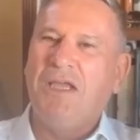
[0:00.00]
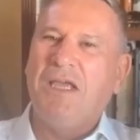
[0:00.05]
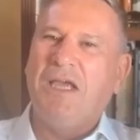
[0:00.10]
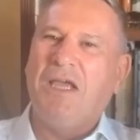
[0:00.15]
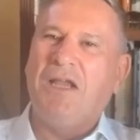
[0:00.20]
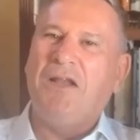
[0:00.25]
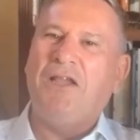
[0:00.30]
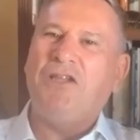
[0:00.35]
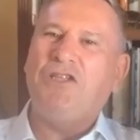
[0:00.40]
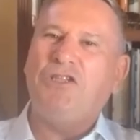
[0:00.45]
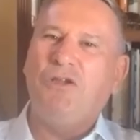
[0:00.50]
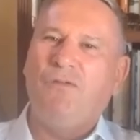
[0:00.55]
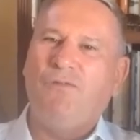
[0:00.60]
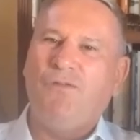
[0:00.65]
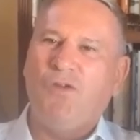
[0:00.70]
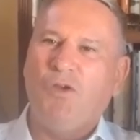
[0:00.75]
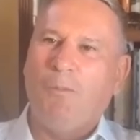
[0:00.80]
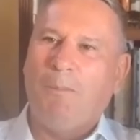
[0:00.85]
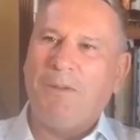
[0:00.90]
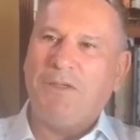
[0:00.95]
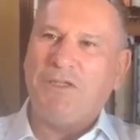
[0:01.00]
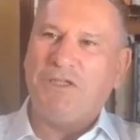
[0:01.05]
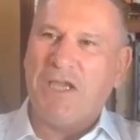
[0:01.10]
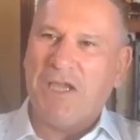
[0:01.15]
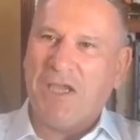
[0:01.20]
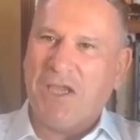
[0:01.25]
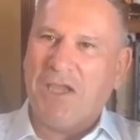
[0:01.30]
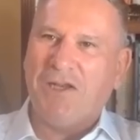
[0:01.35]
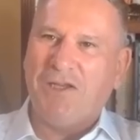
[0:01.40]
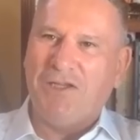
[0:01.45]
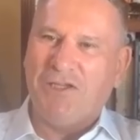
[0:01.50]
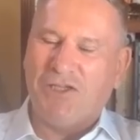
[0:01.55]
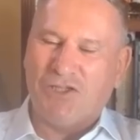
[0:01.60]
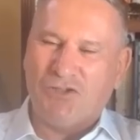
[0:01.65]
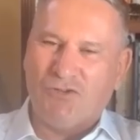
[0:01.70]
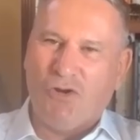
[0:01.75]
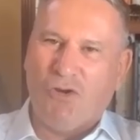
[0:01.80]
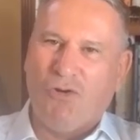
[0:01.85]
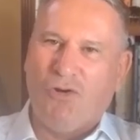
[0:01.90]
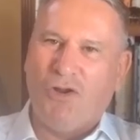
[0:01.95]
unless you feel particularly
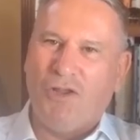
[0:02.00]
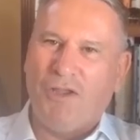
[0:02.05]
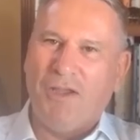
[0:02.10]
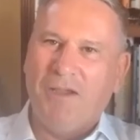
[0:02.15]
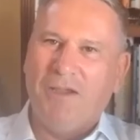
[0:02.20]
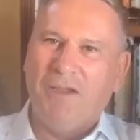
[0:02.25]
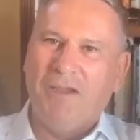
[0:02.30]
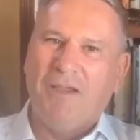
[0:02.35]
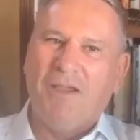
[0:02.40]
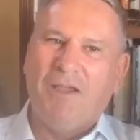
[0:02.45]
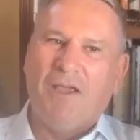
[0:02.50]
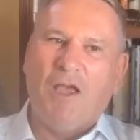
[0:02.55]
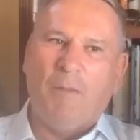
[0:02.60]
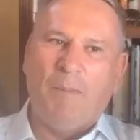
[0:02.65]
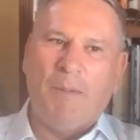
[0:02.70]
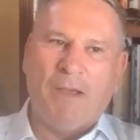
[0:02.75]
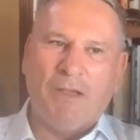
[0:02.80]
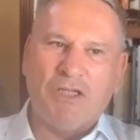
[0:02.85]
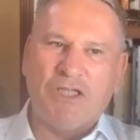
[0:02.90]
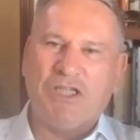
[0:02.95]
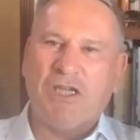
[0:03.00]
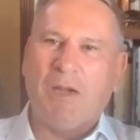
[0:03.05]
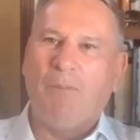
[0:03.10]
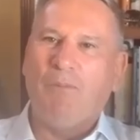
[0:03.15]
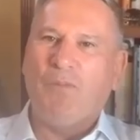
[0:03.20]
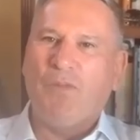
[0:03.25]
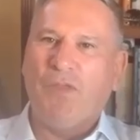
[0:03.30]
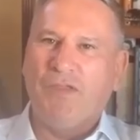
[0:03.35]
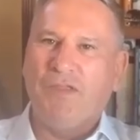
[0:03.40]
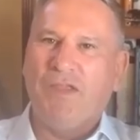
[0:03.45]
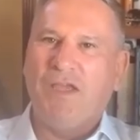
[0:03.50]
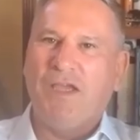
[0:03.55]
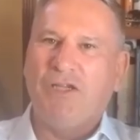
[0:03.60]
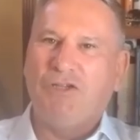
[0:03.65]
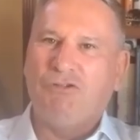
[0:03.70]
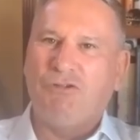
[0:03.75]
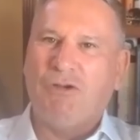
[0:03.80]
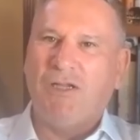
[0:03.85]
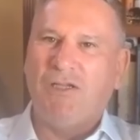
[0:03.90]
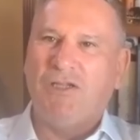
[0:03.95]
strongly about something that
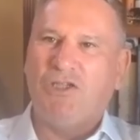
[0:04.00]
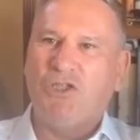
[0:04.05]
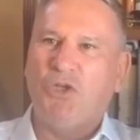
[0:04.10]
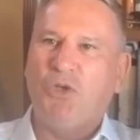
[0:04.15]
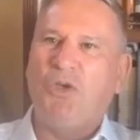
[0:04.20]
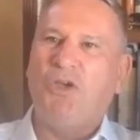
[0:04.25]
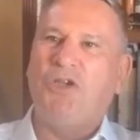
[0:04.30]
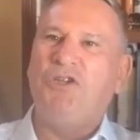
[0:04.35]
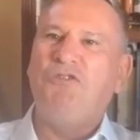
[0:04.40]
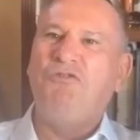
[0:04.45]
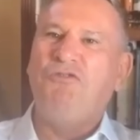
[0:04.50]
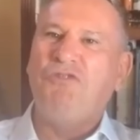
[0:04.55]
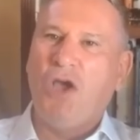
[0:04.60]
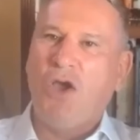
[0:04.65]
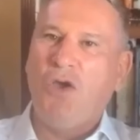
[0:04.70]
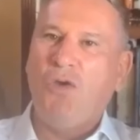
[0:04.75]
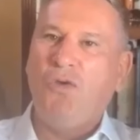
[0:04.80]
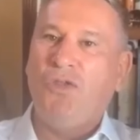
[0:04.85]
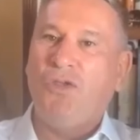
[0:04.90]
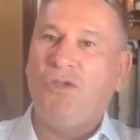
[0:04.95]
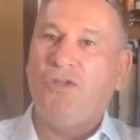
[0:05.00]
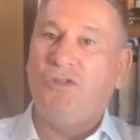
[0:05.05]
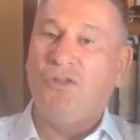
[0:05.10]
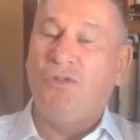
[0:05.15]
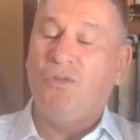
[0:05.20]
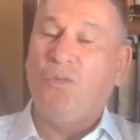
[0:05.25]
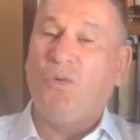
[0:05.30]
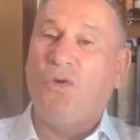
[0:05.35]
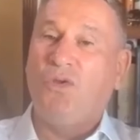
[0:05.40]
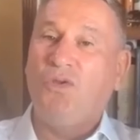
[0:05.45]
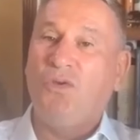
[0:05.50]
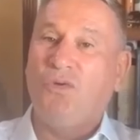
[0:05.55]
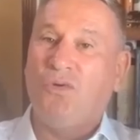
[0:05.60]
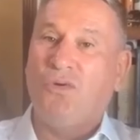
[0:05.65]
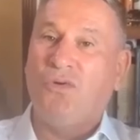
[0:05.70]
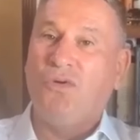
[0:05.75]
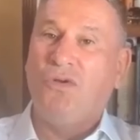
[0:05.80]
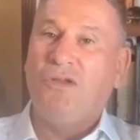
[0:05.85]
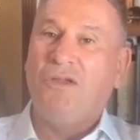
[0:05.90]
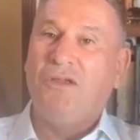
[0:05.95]
Israel is doing and you know that what
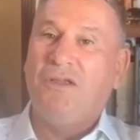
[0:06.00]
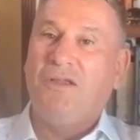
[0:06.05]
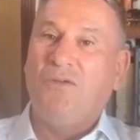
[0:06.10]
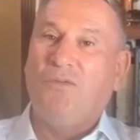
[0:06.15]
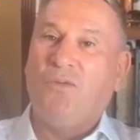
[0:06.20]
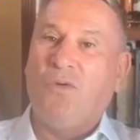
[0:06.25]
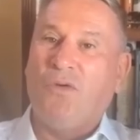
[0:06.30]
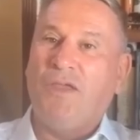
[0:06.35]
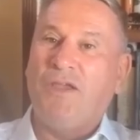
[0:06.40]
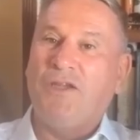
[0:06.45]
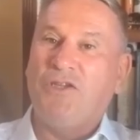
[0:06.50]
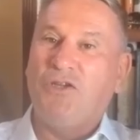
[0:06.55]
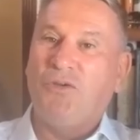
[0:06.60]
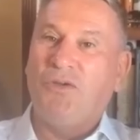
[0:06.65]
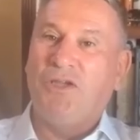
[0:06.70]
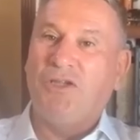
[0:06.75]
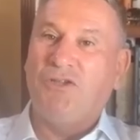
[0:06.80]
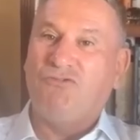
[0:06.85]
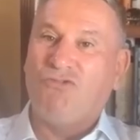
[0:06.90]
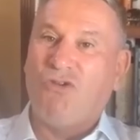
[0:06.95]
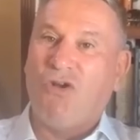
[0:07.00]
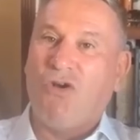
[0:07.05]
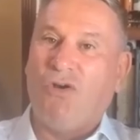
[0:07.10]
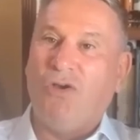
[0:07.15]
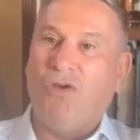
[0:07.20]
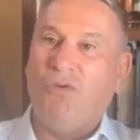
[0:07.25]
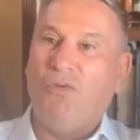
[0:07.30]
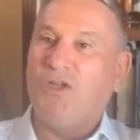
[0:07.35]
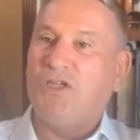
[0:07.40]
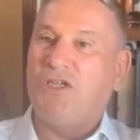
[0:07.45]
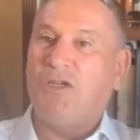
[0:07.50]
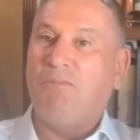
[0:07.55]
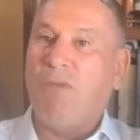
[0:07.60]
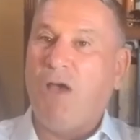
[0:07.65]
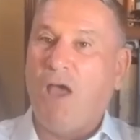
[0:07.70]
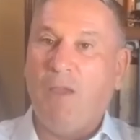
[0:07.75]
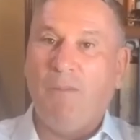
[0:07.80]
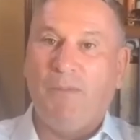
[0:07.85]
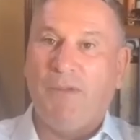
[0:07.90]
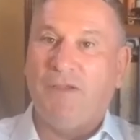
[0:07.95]
you're what they're doing is wrong, which it
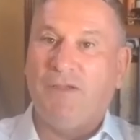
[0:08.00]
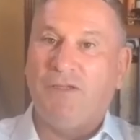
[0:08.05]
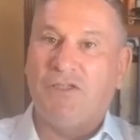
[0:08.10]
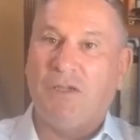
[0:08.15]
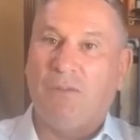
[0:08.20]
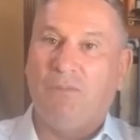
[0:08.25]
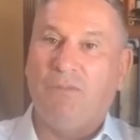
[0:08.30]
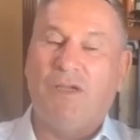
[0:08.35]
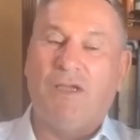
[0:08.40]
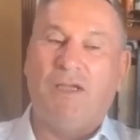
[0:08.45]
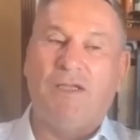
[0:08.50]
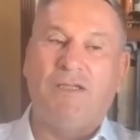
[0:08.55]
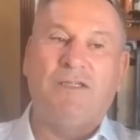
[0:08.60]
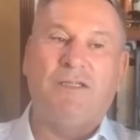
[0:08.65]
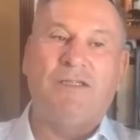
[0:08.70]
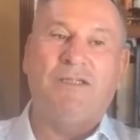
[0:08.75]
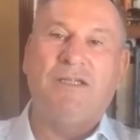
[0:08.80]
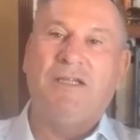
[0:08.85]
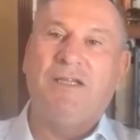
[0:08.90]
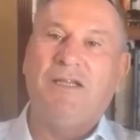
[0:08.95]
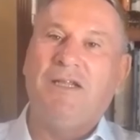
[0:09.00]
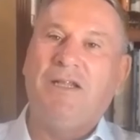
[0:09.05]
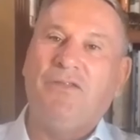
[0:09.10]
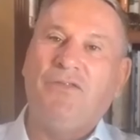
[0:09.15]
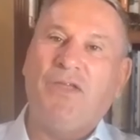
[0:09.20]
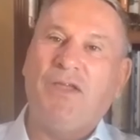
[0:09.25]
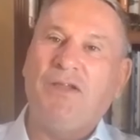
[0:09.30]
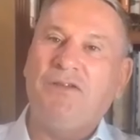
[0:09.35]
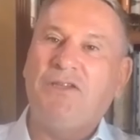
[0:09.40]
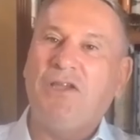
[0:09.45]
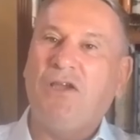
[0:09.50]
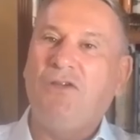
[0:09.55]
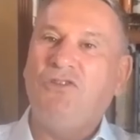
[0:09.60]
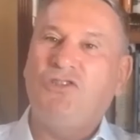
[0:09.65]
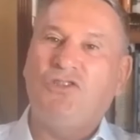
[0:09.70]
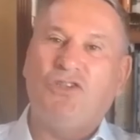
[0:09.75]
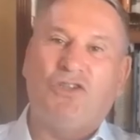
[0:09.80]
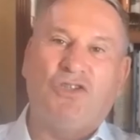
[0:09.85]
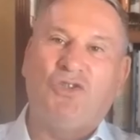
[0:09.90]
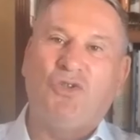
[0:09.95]
might be in some cases, then don't
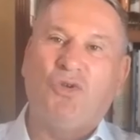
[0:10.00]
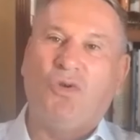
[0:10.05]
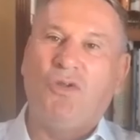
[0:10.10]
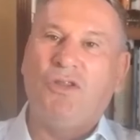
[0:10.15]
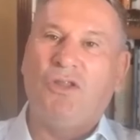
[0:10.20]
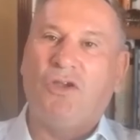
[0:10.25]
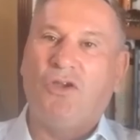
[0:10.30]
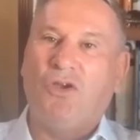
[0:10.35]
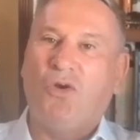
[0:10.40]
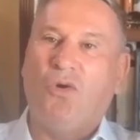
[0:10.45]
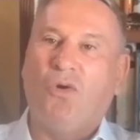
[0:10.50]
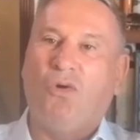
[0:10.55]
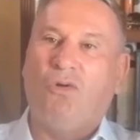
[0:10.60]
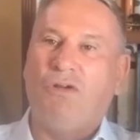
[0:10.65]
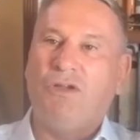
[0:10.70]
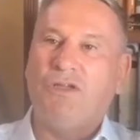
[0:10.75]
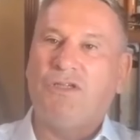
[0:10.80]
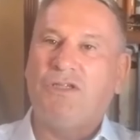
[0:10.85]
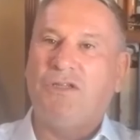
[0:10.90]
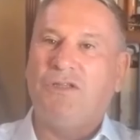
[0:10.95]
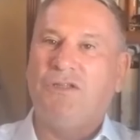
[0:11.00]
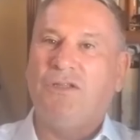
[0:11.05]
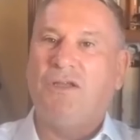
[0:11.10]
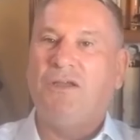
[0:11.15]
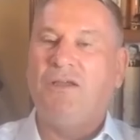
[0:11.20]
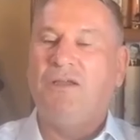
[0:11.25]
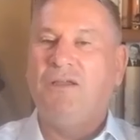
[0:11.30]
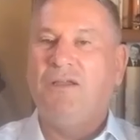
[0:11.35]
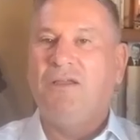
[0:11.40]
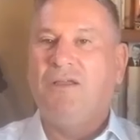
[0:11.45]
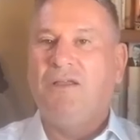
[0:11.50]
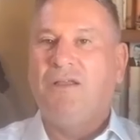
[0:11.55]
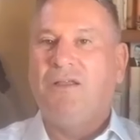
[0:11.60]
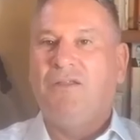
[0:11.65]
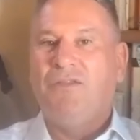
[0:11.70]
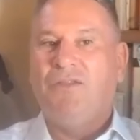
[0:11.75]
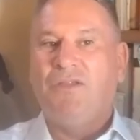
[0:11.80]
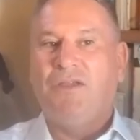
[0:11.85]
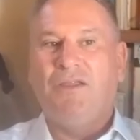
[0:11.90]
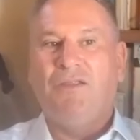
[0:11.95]
just join the chorus and the
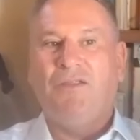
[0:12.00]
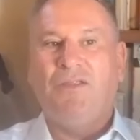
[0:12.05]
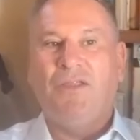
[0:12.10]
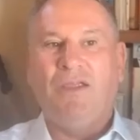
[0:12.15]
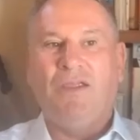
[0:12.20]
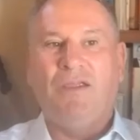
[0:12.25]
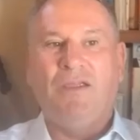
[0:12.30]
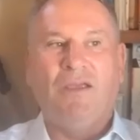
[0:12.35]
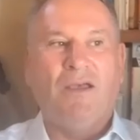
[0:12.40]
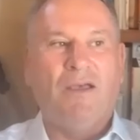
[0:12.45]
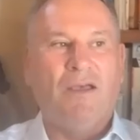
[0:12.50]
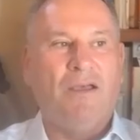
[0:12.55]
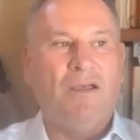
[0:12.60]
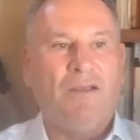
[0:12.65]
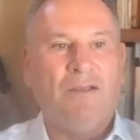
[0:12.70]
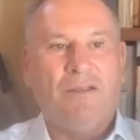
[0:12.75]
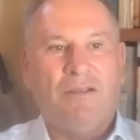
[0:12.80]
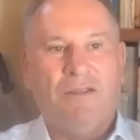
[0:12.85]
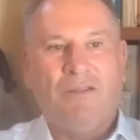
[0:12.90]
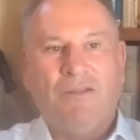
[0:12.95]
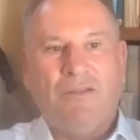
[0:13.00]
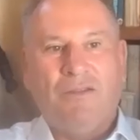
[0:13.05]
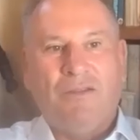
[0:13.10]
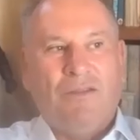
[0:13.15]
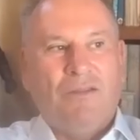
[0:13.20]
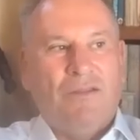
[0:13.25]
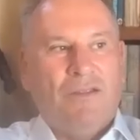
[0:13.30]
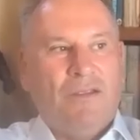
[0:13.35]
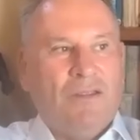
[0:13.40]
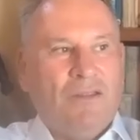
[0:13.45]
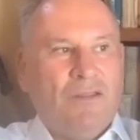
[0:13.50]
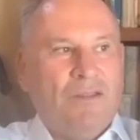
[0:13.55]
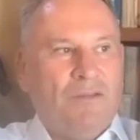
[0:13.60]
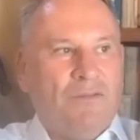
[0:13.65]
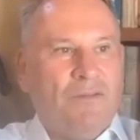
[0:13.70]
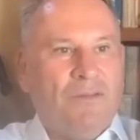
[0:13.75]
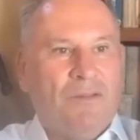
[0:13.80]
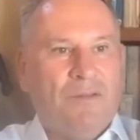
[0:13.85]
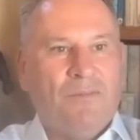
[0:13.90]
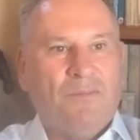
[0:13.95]
the the uh, you know
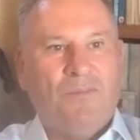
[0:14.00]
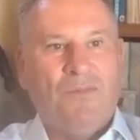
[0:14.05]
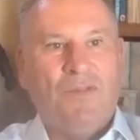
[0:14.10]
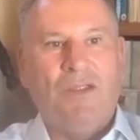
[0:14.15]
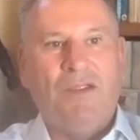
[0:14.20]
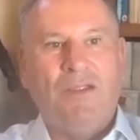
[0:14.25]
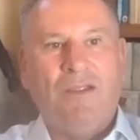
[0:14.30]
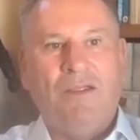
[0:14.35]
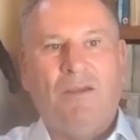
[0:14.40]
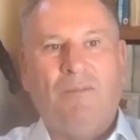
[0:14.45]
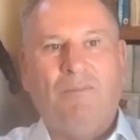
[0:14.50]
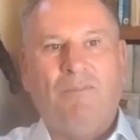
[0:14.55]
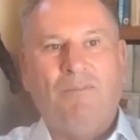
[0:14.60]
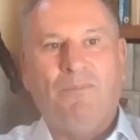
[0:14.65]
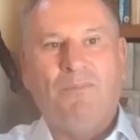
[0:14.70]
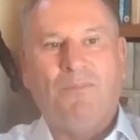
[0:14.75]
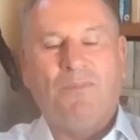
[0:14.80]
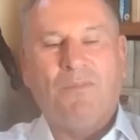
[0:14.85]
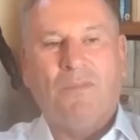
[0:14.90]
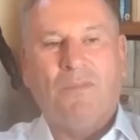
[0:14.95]
the the the, um,